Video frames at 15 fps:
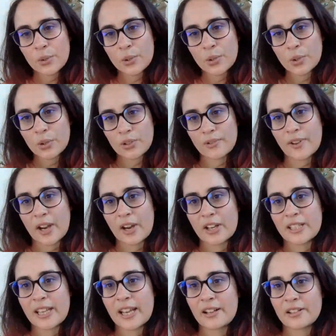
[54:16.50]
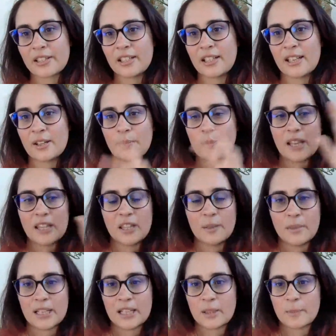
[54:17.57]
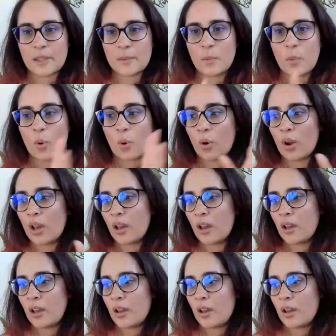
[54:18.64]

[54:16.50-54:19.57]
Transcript: yeah. who hmm. took the fairy tales and made them a little bit more